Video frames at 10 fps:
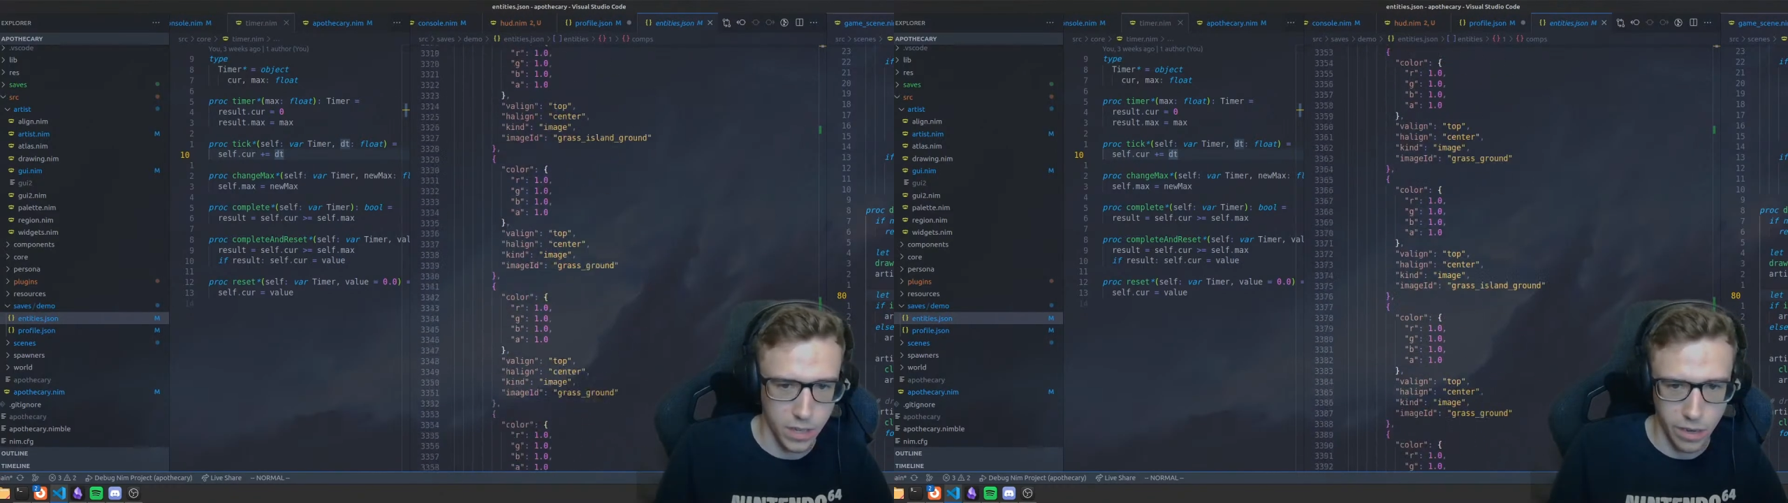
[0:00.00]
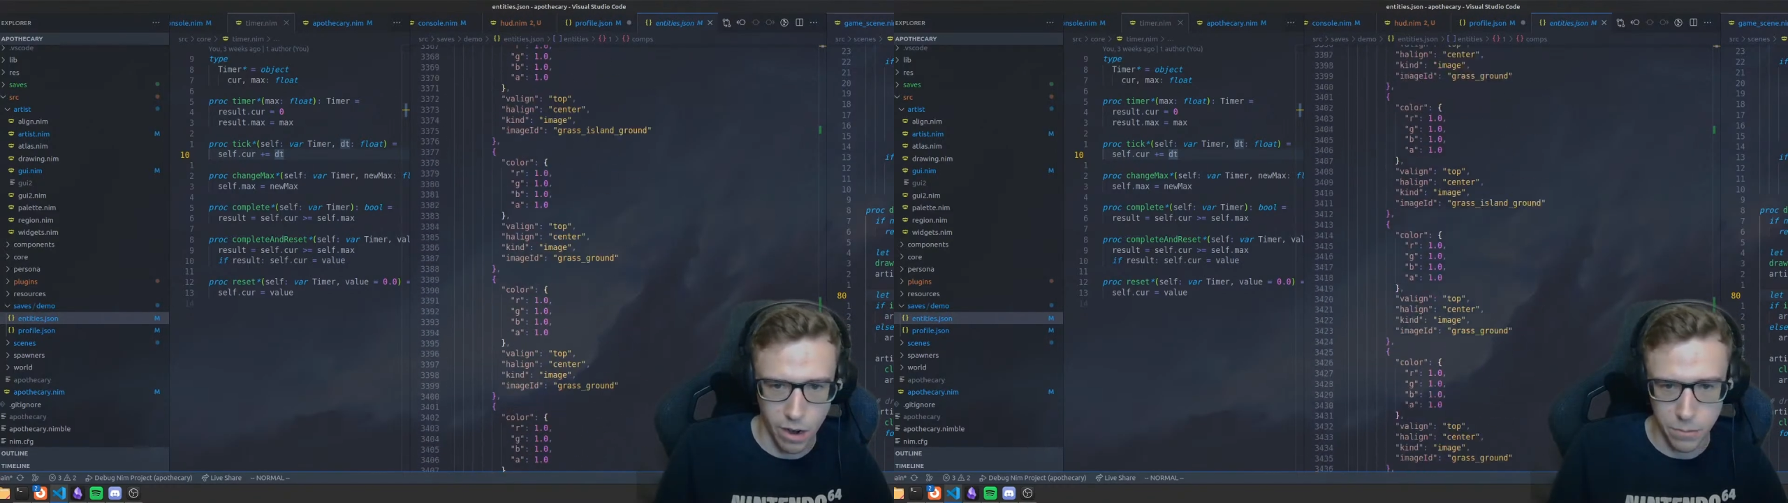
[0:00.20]

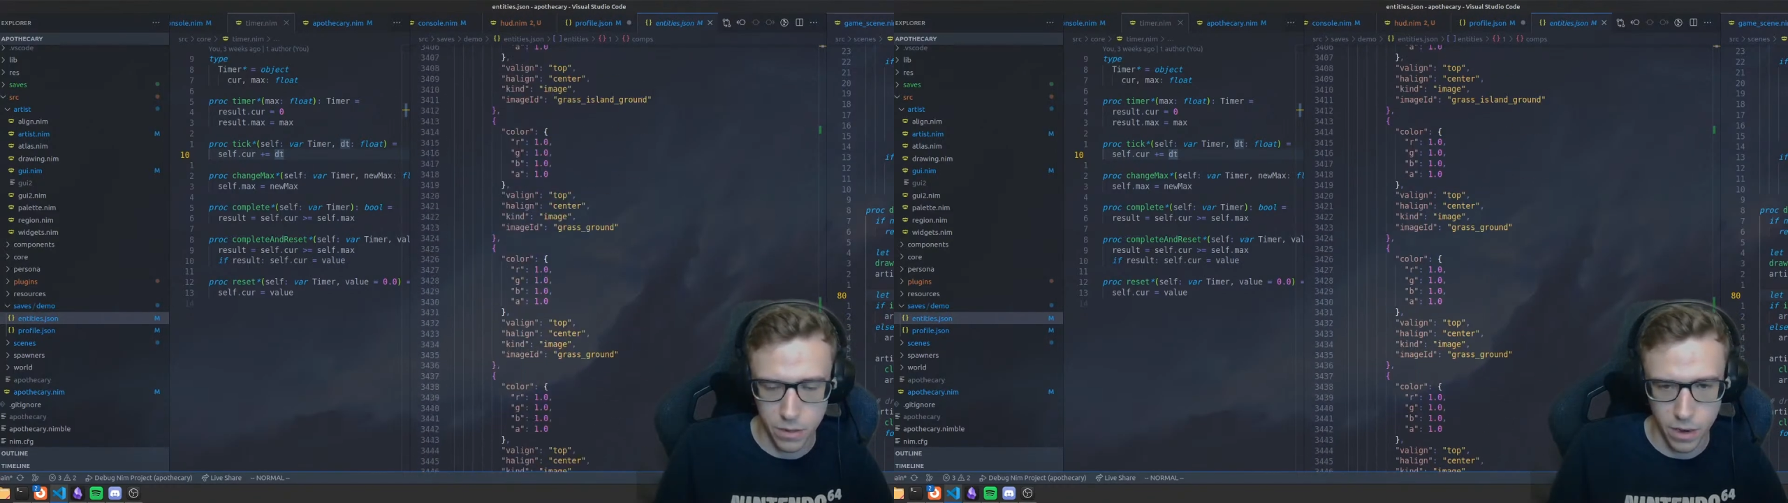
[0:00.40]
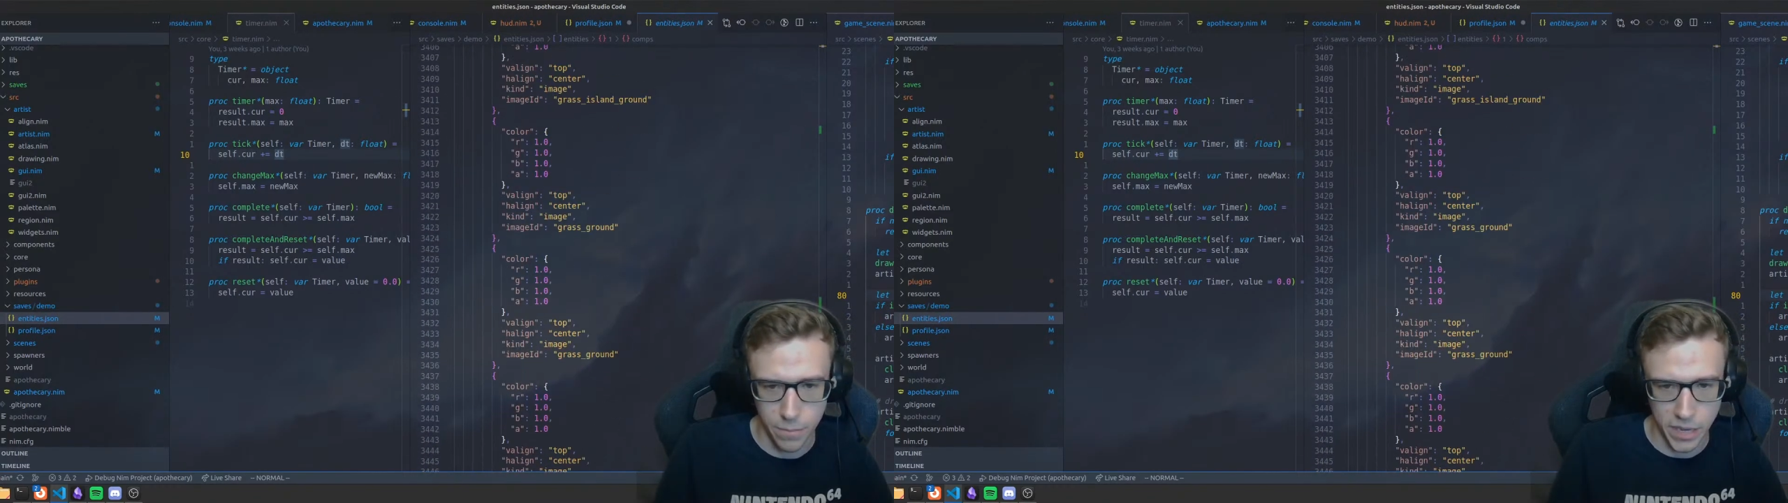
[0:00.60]
the
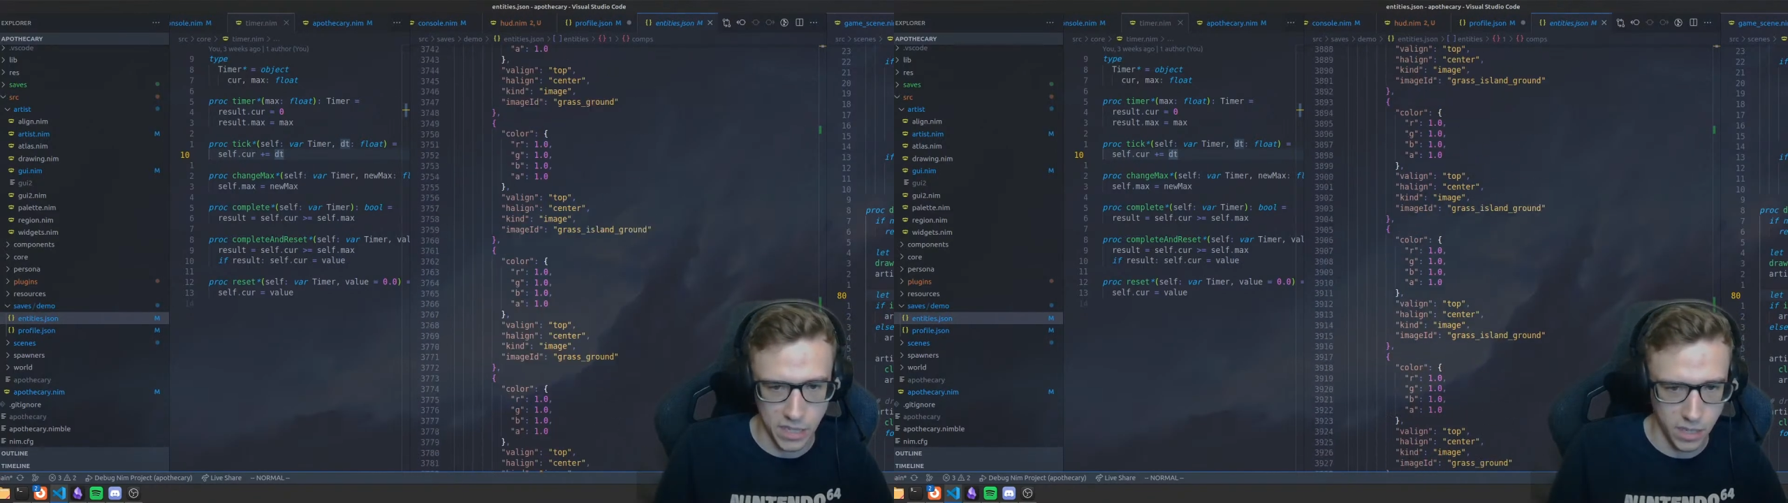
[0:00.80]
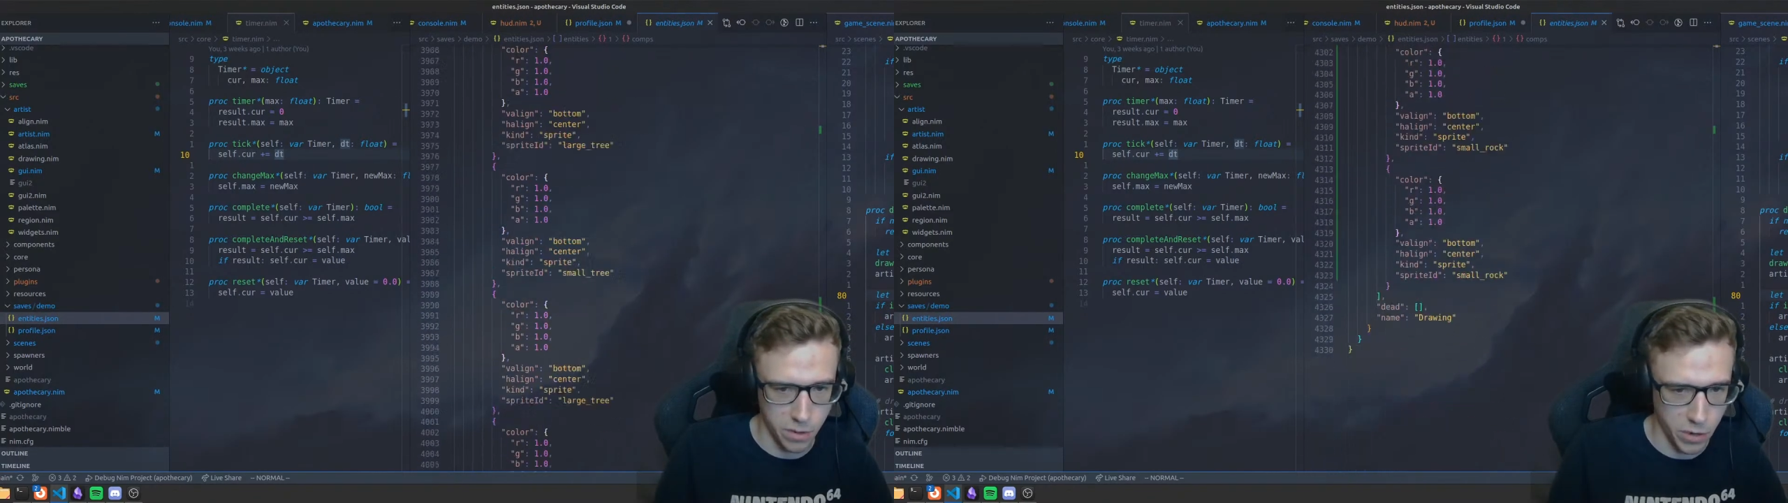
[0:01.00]

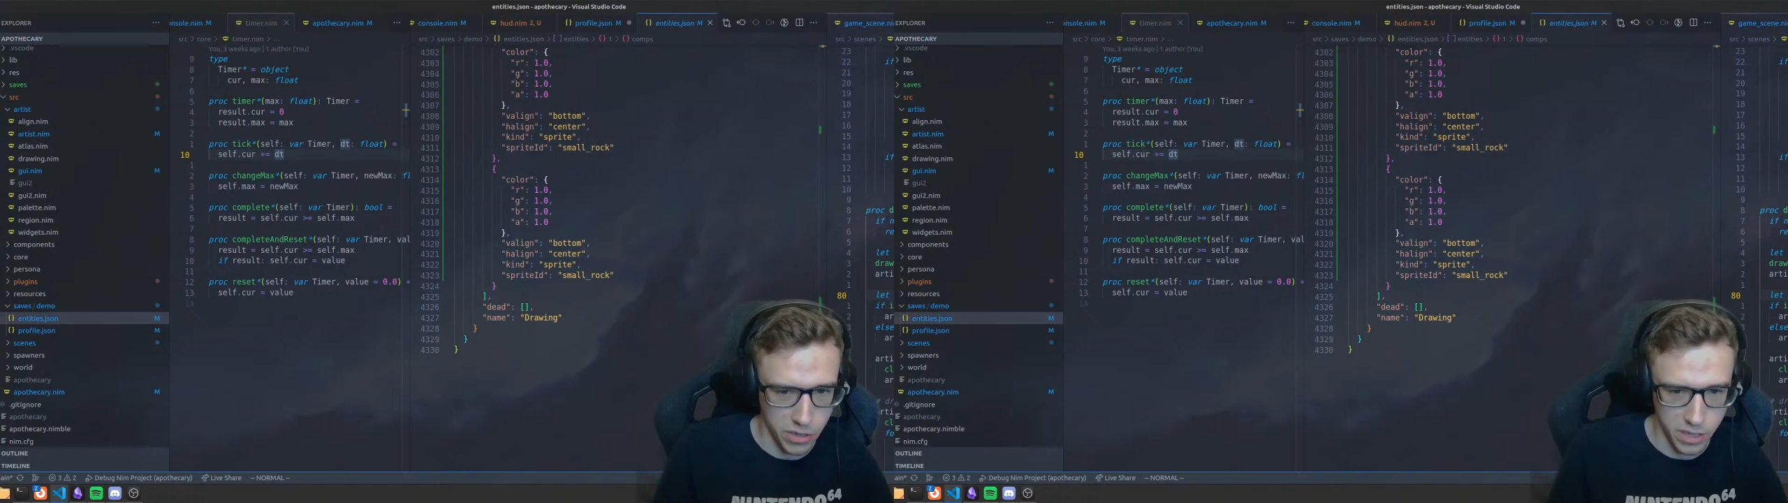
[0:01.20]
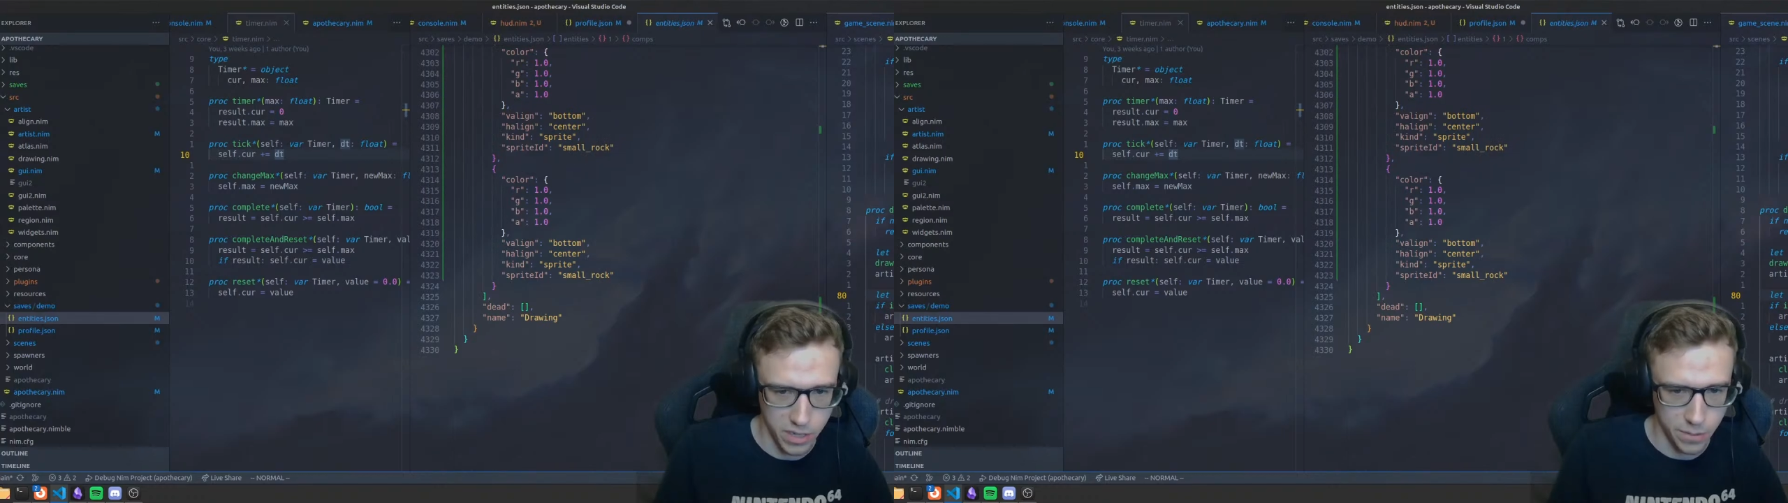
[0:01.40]
entity component
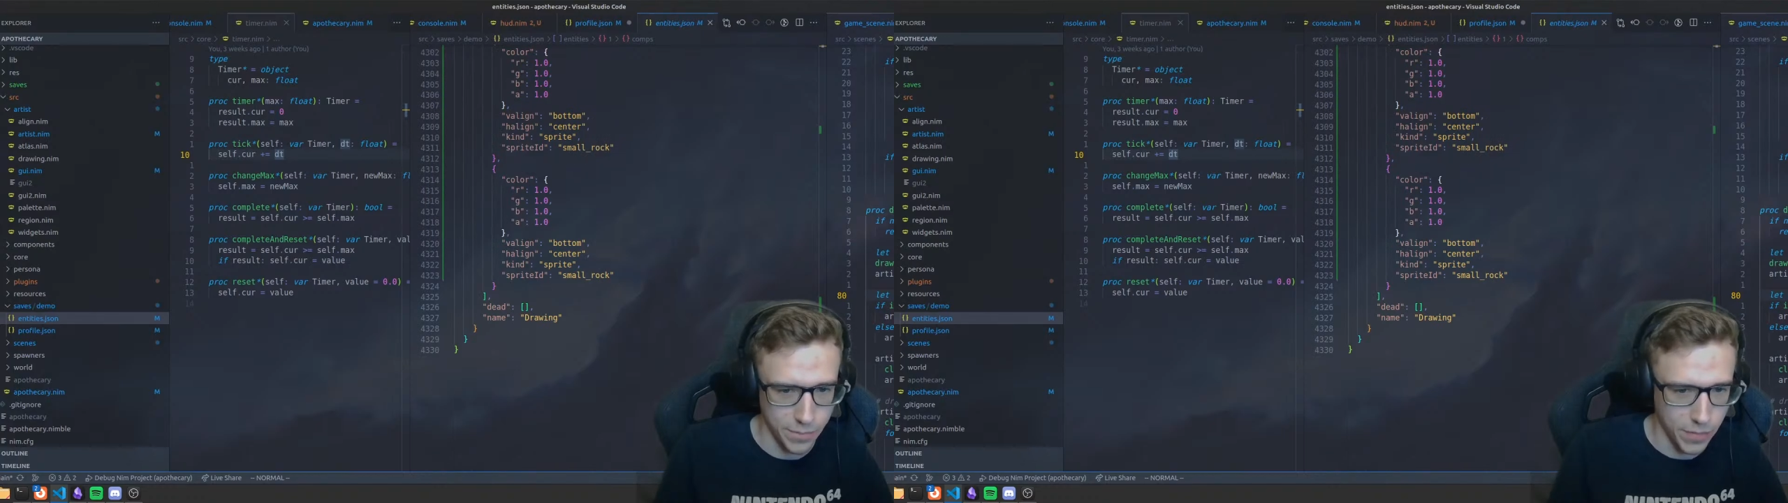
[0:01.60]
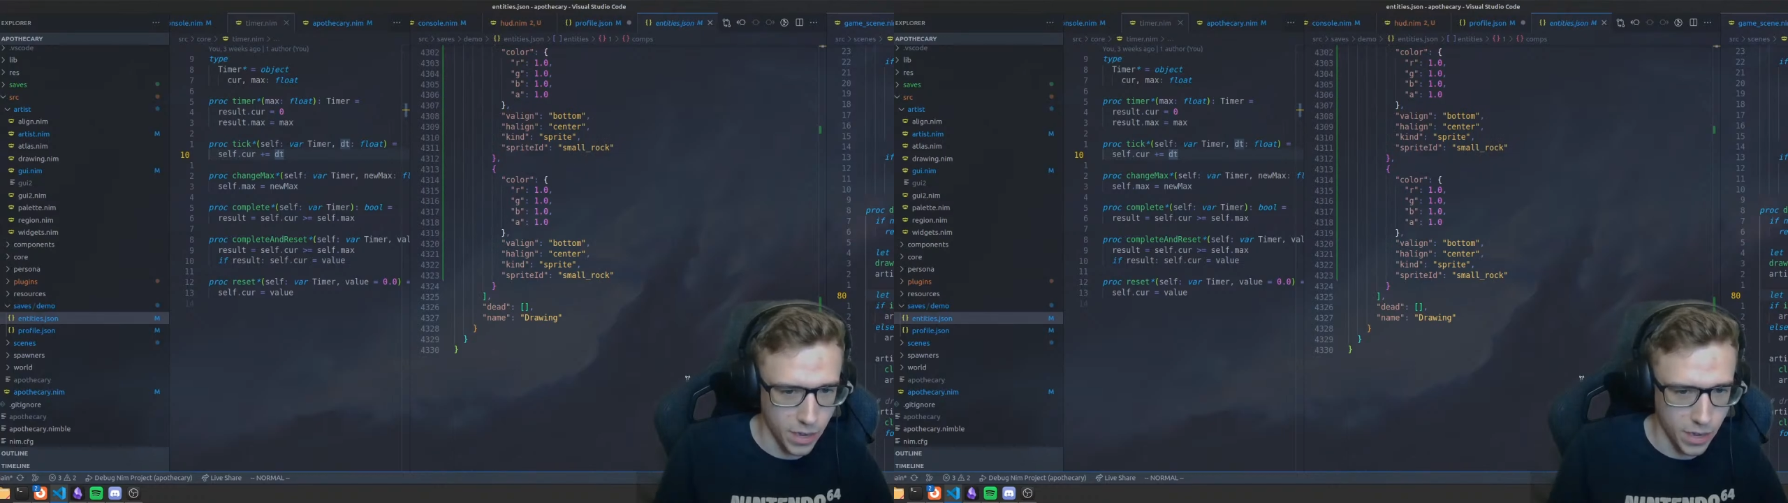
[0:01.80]
system.